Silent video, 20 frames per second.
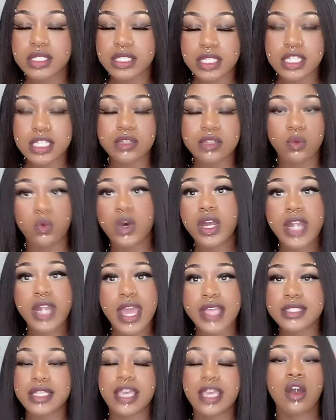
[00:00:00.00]
season one
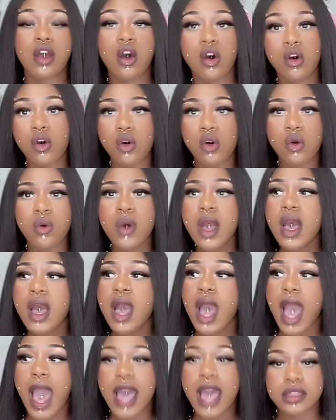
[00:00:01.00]
as a whole.
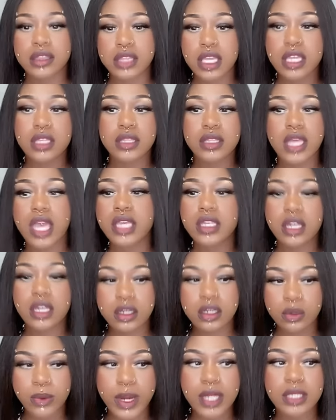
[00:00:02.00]
I think that
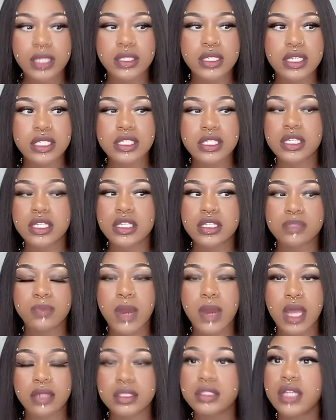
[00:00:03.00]
Young and Reckless is
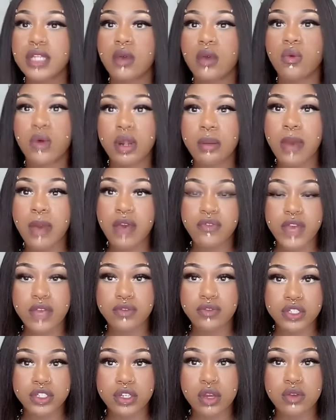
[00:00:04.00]
probably like one of my
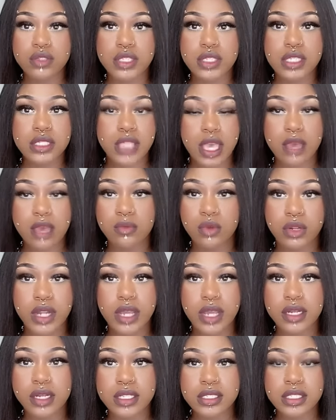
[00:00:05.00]
favorite shows that's came on
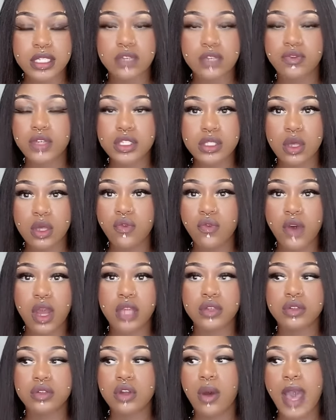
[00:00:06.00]
now that's TV so far.
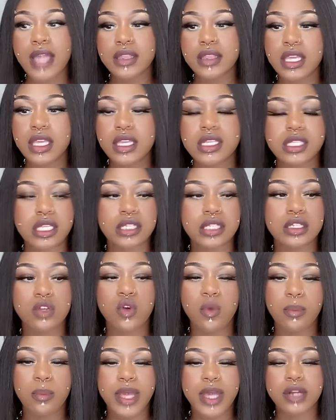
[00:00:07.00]
You know, I think it's a
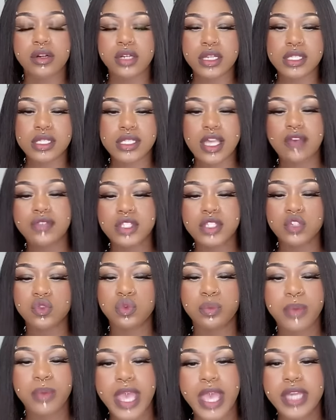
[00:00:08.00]
little better than South
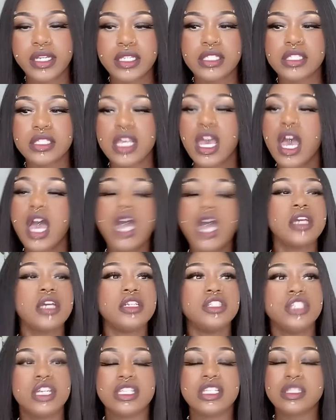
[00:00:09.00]
Central Baddies
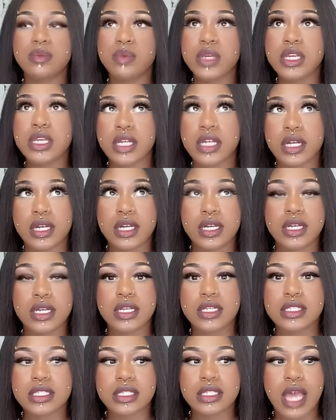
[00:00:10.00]
just
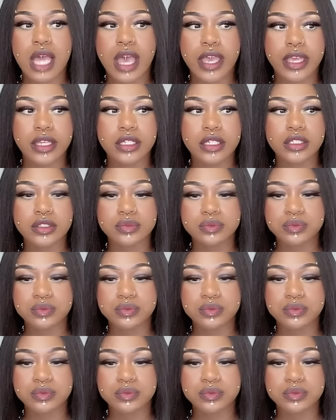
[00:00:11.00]
because like